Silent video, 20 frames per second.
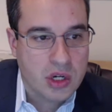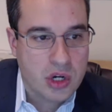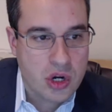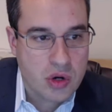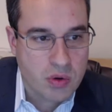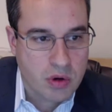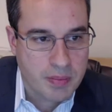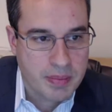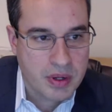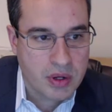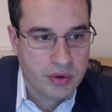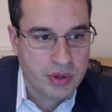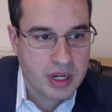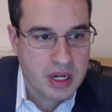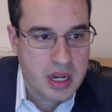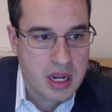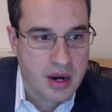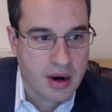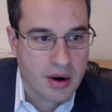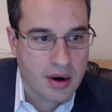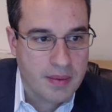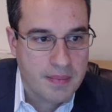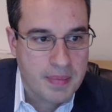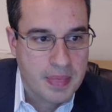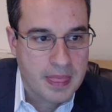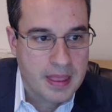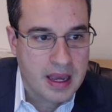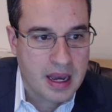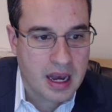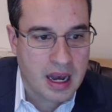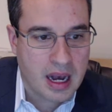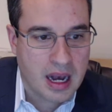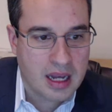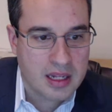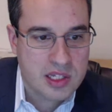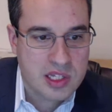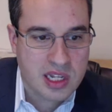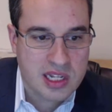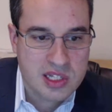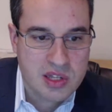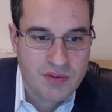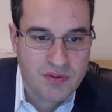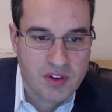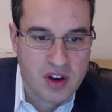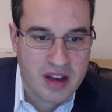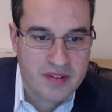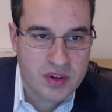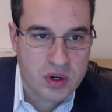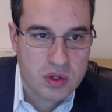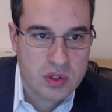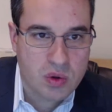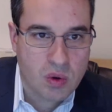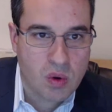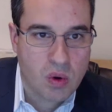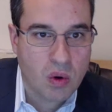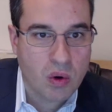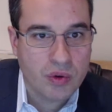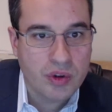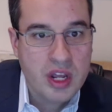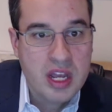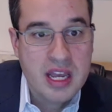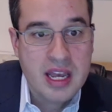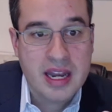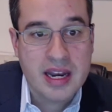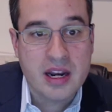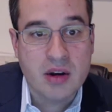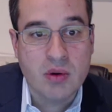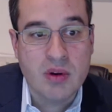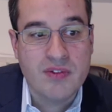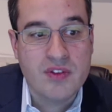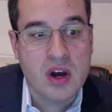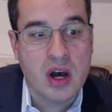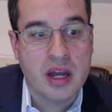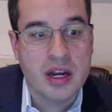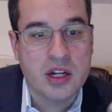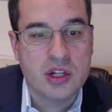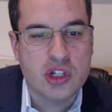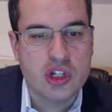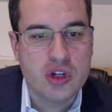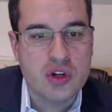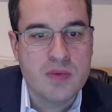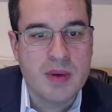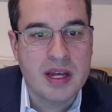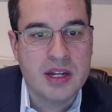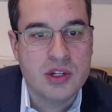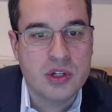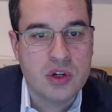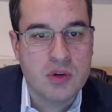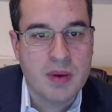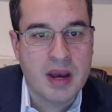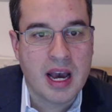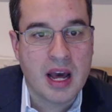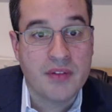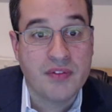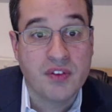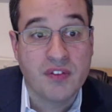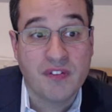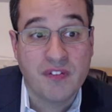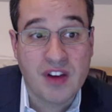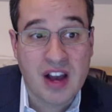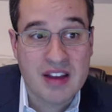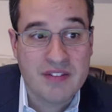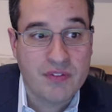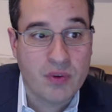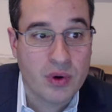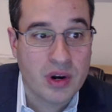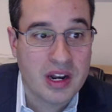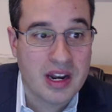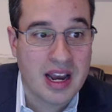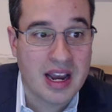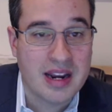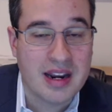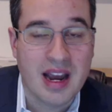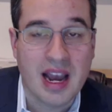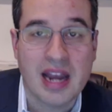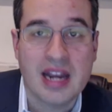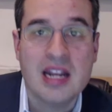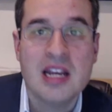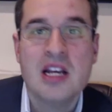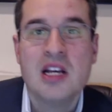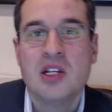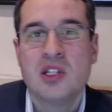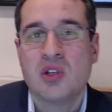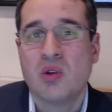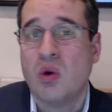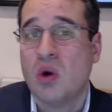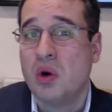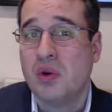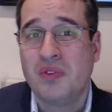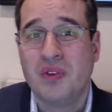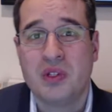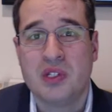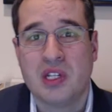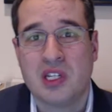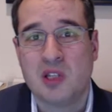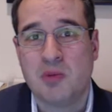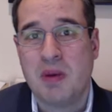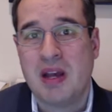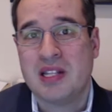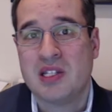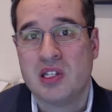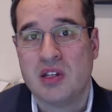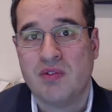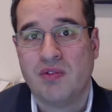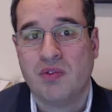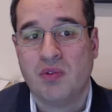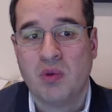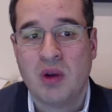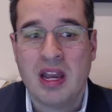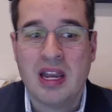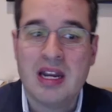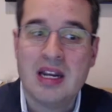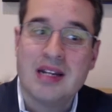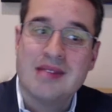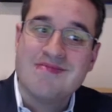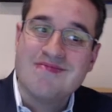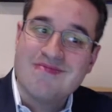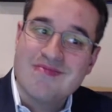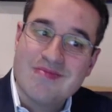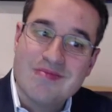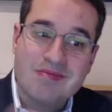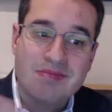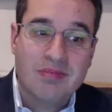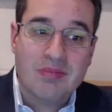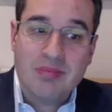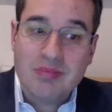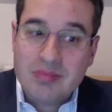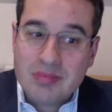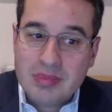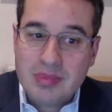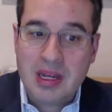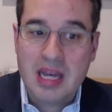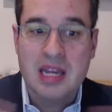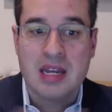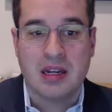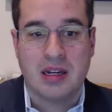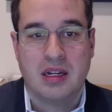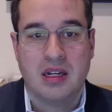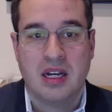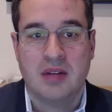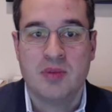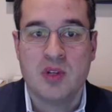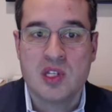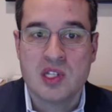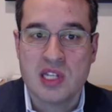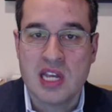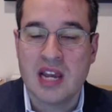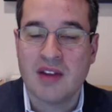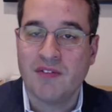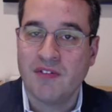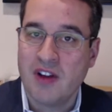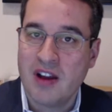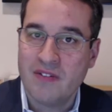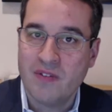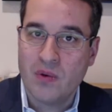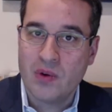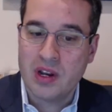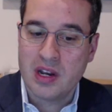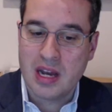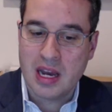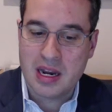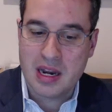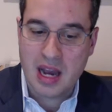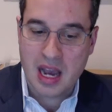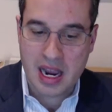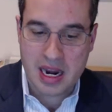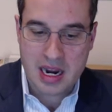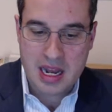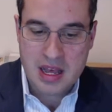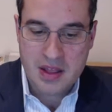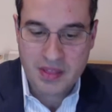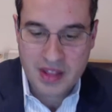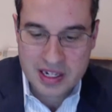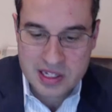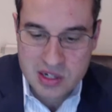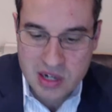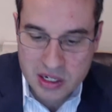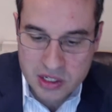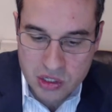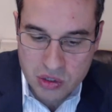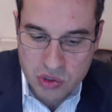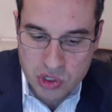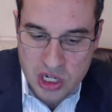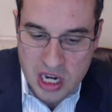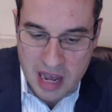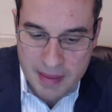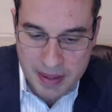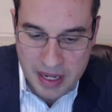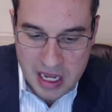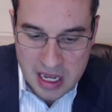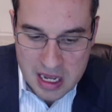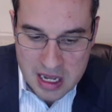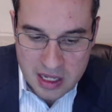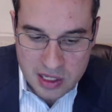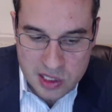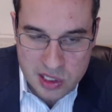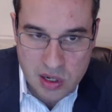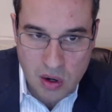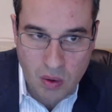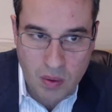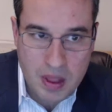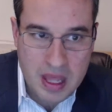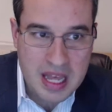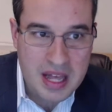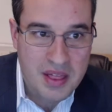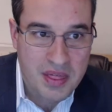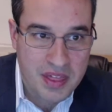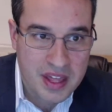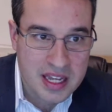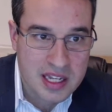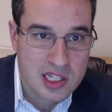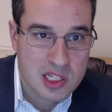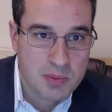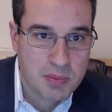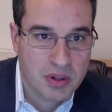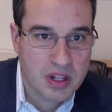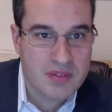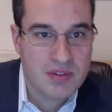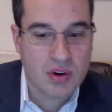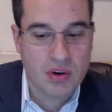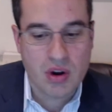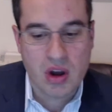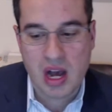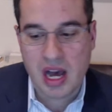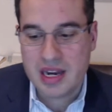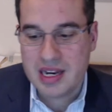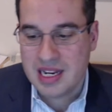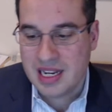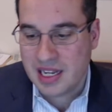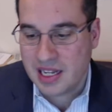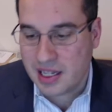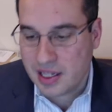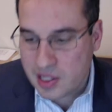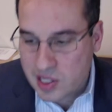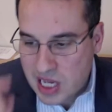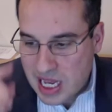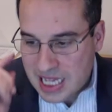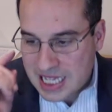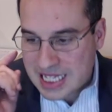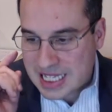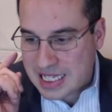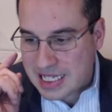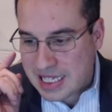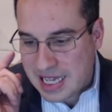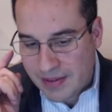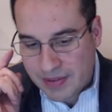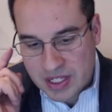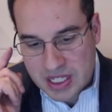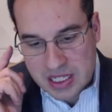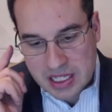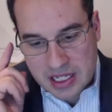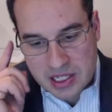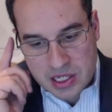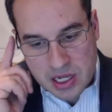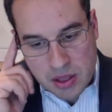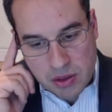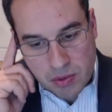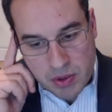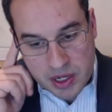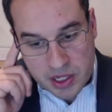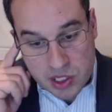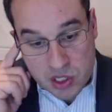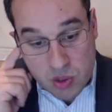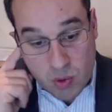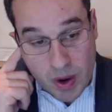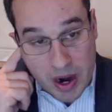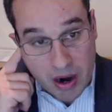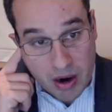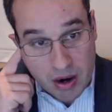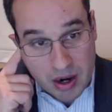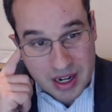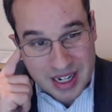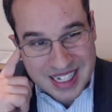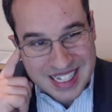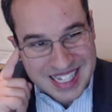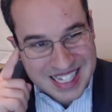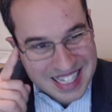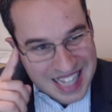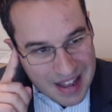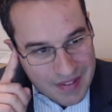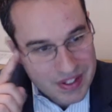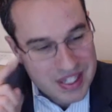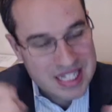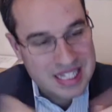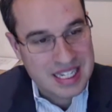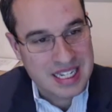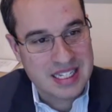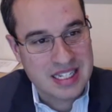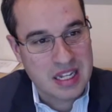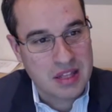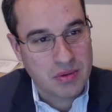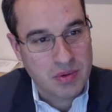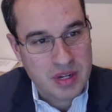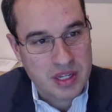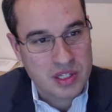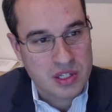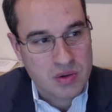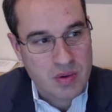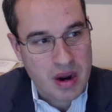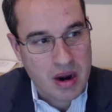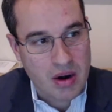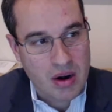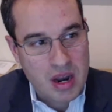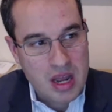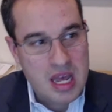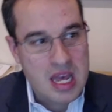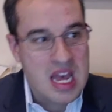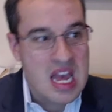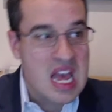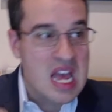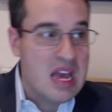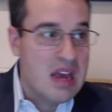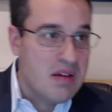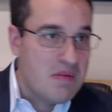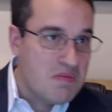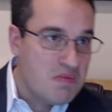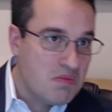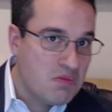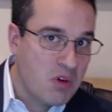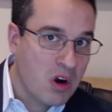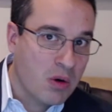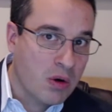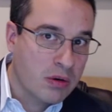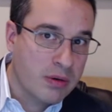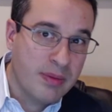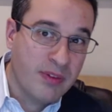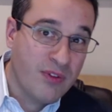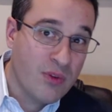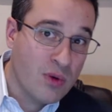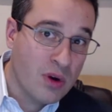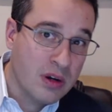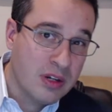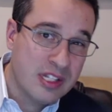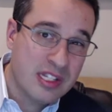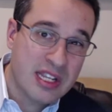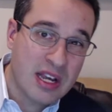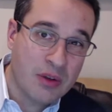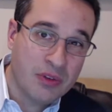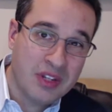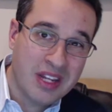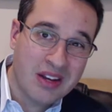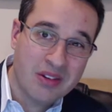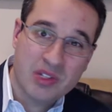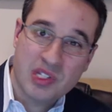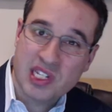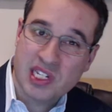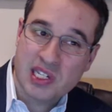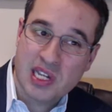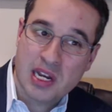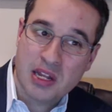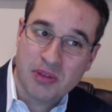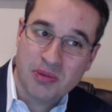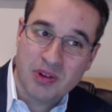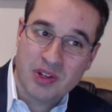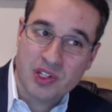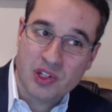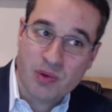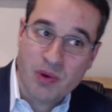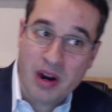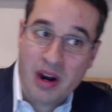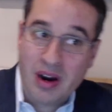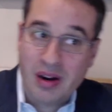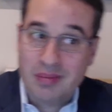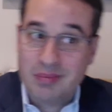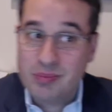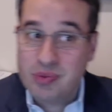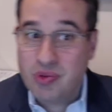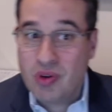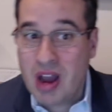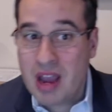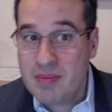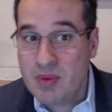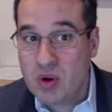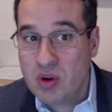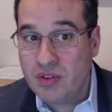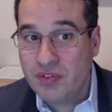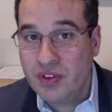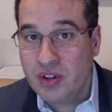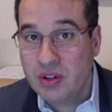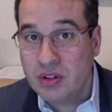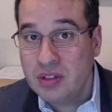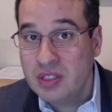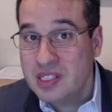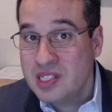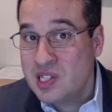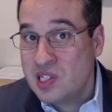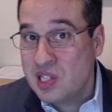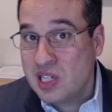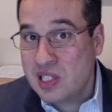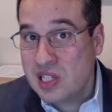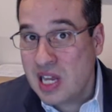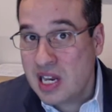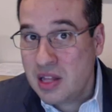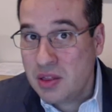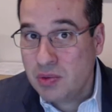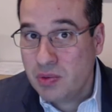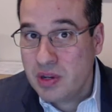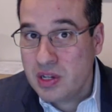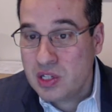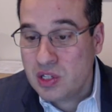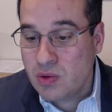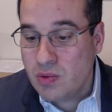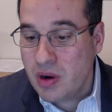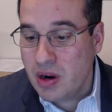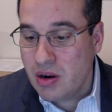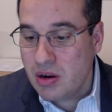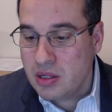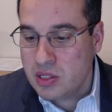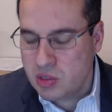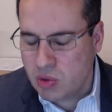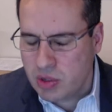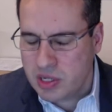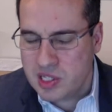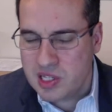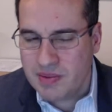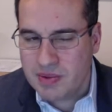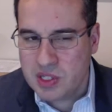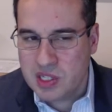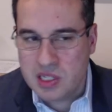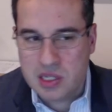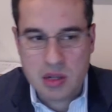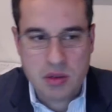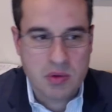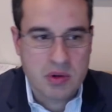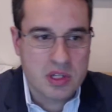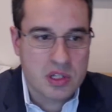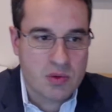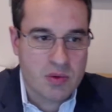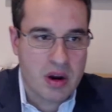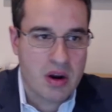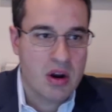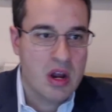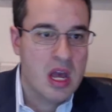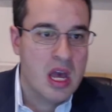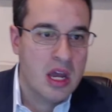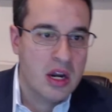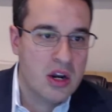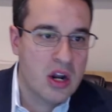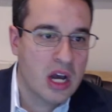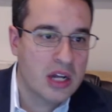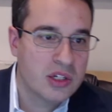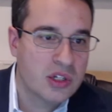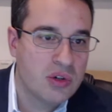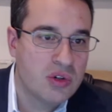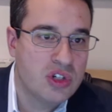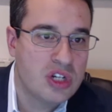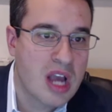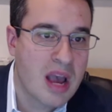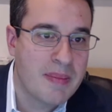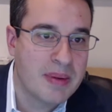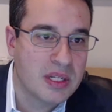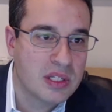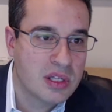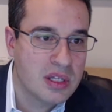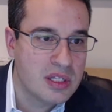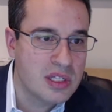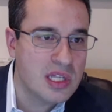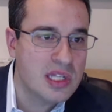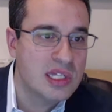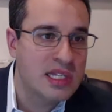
newer building here. It's less than 5 years old. And here we've got a 2-bed, 2-bath for $549,900. So Oakville's expensive, right? Hey, I'm just saying, $549,900. That's not too shabby. So this, believe it or not, is $763 a square. $763 a square. Where were we before? Southdown, $683 a square. Prime Oakville, $683 a square. Sorry, $763 a square. Not too shabby. So this